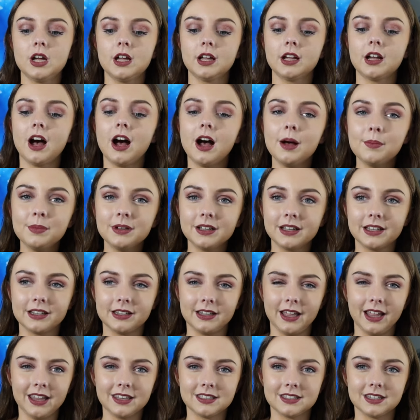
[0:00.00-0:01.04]
calm and
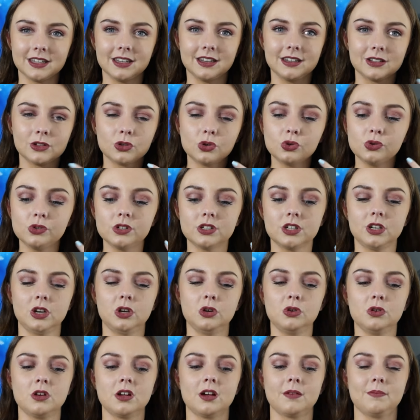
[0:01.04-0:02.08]
collected, cool as a
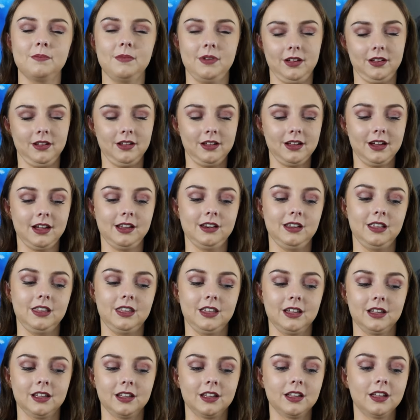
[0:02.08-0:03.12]
cucumber kind of
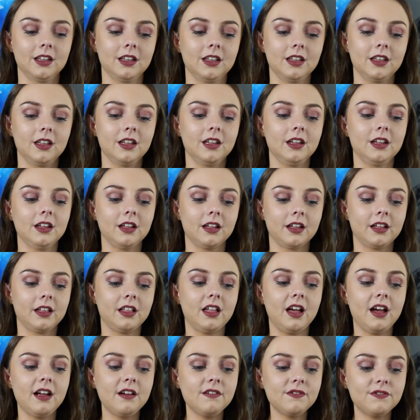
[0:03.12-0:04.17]
thing.
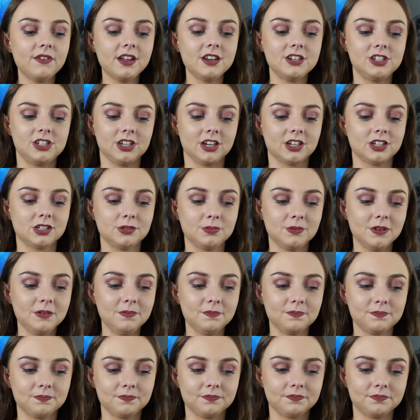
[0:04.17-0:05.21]
Clarified
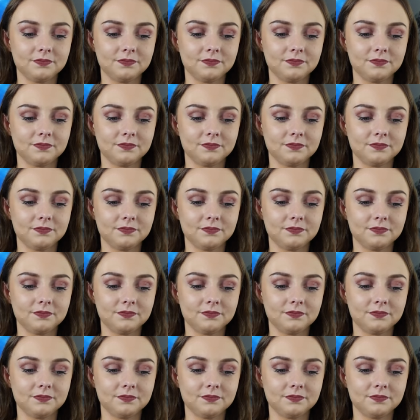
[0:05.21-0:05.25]
Judgment.